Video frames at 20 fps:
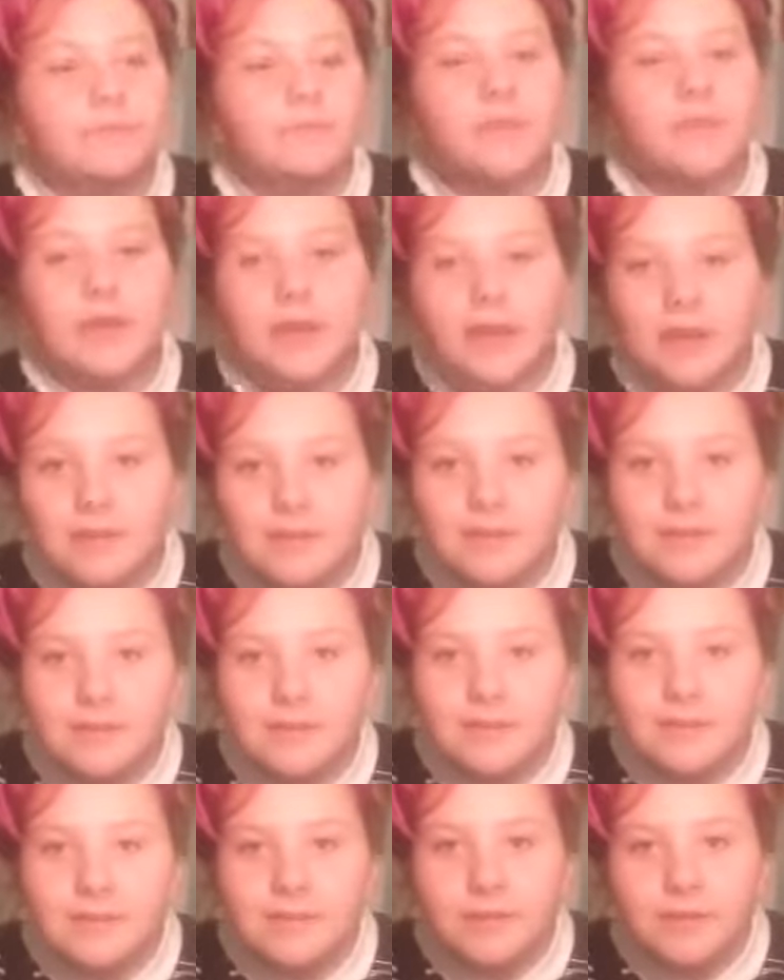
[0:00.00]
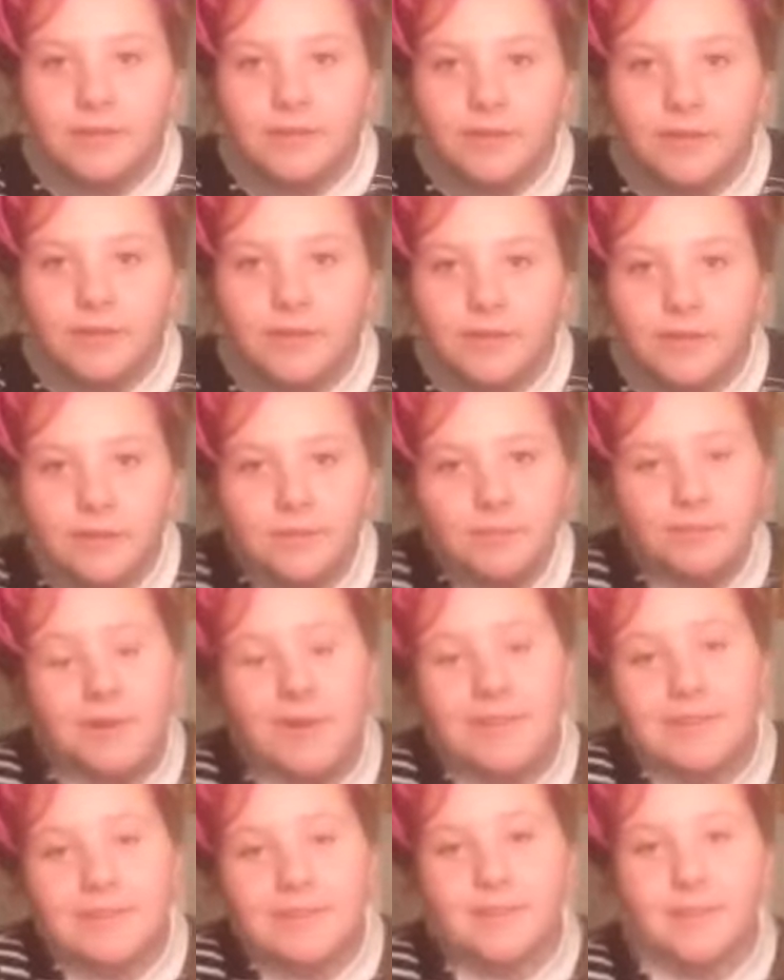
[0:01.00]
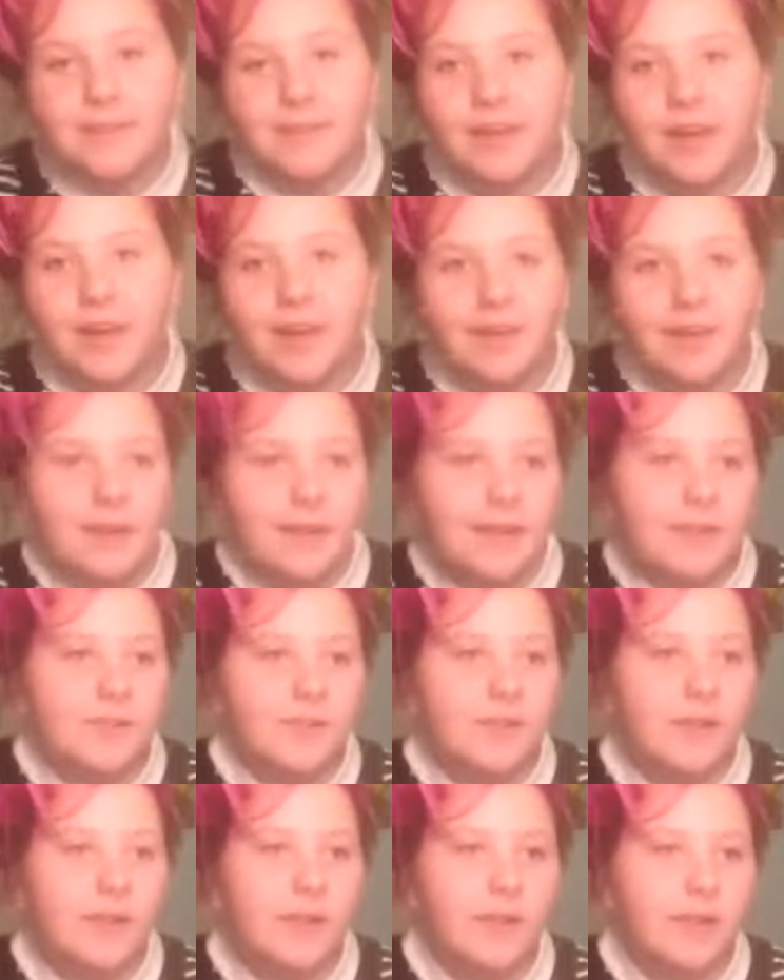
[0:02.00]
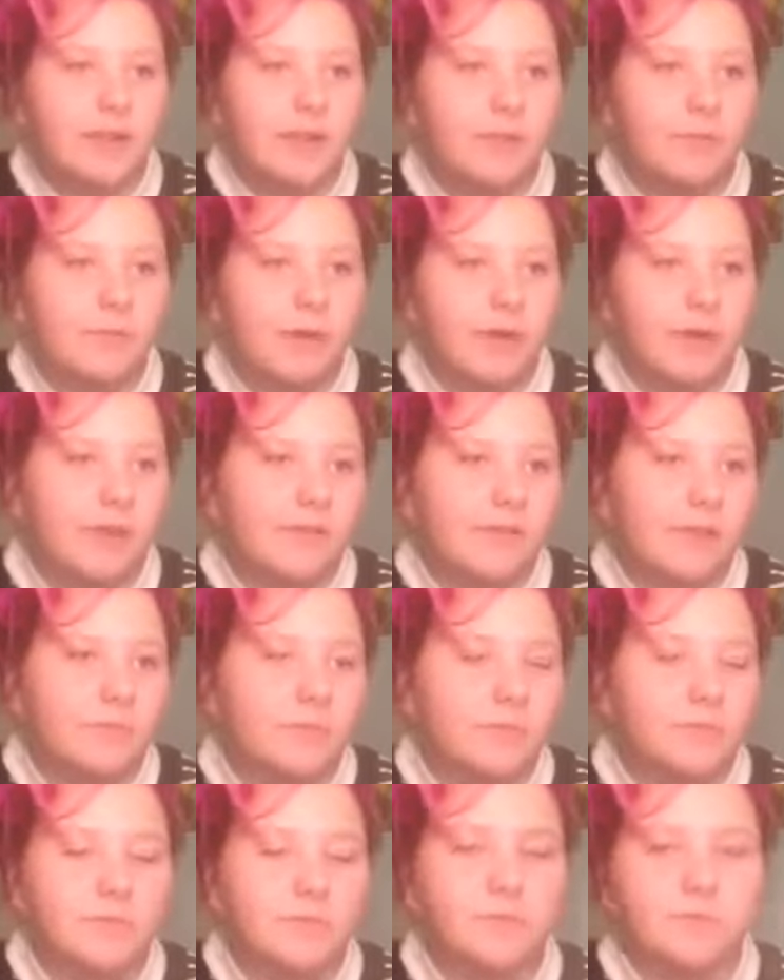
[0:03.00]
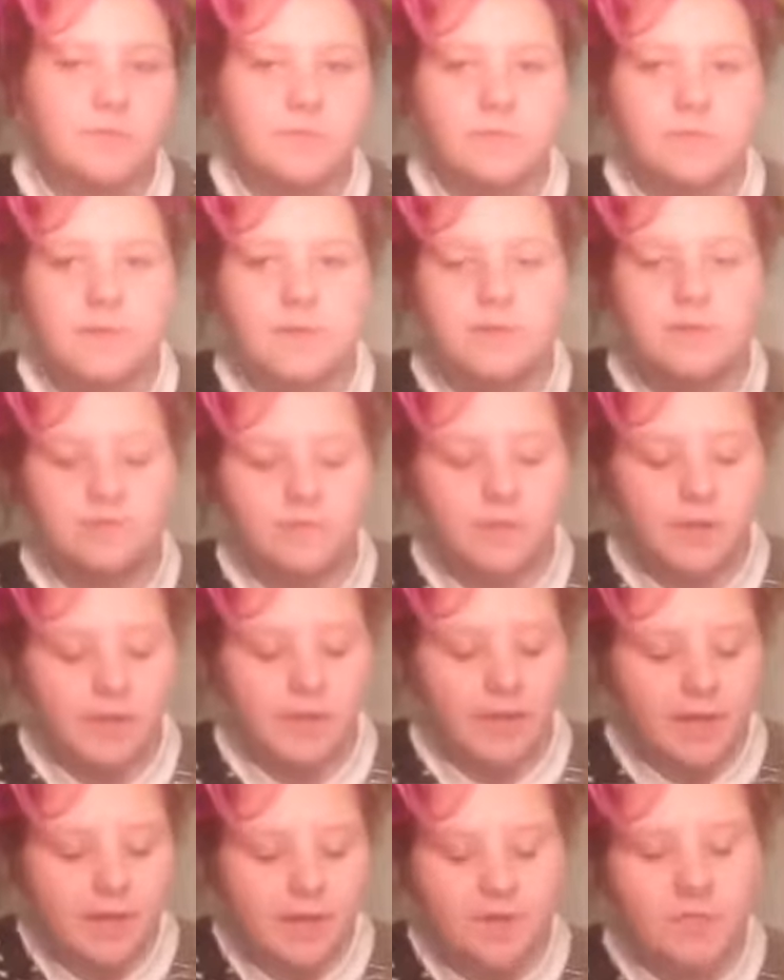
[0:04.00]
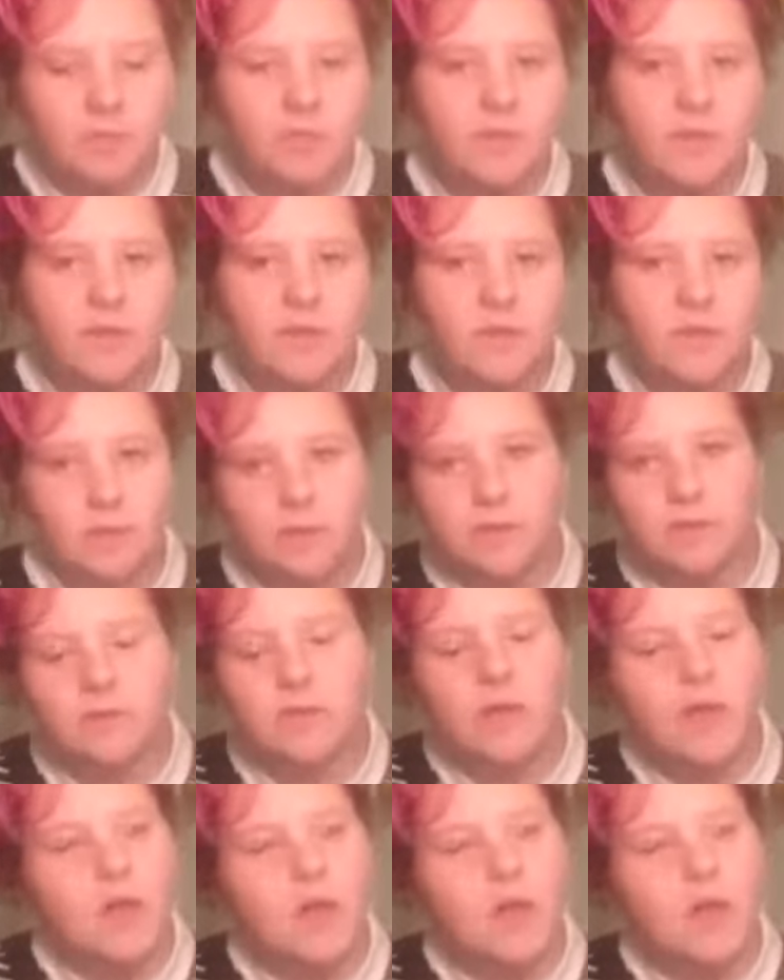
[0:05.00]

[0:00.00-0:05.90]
because basically I didn't ask for any Monkees albums, like any specific ones,